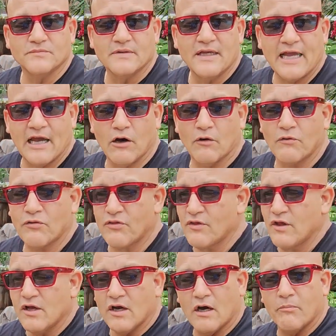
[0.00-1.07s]
health,
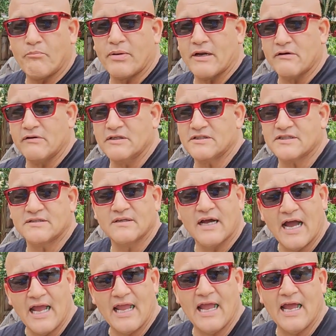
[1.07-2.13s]
appearance,
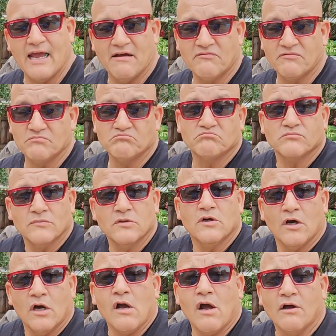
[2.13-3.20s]
I have
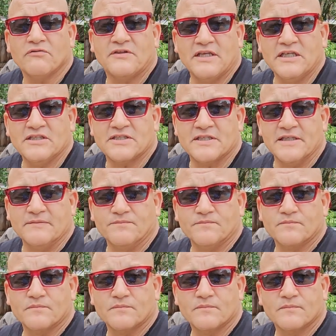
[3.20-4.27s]
a decent
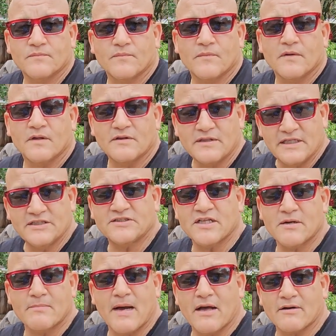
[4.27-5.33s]

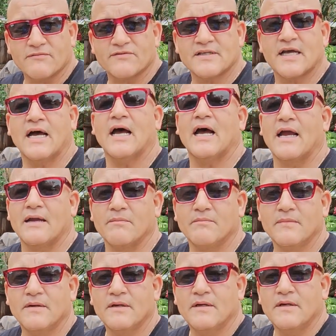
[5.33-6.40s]
amount of time
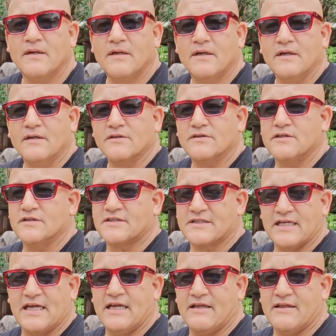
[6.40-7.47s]
to
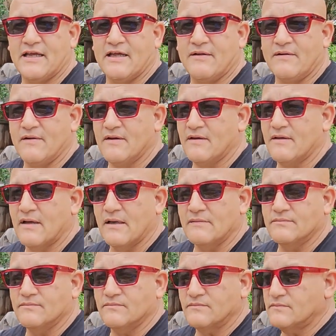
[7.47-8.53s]
say that
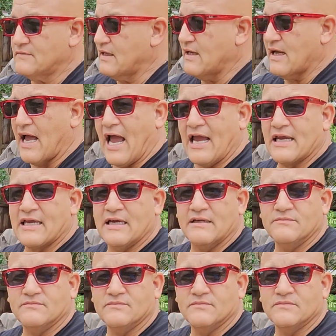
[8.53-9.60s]
I
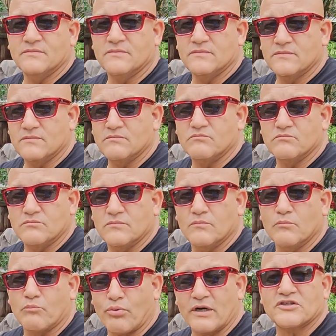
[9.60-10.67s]
can
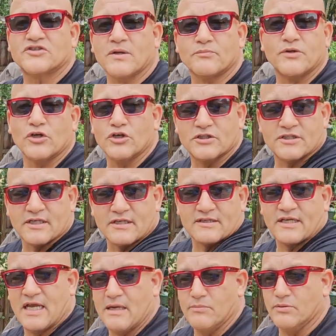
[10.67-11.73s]
bring something good to the
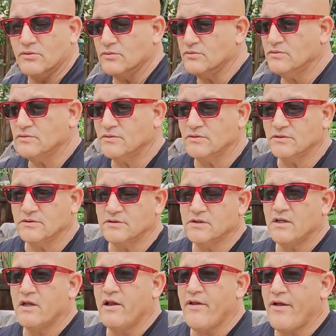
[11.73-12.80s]
table.
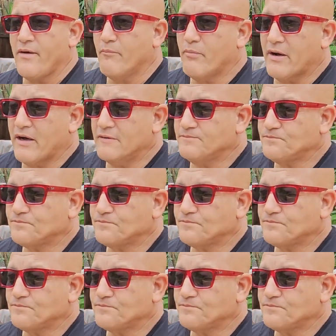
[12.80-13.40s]
But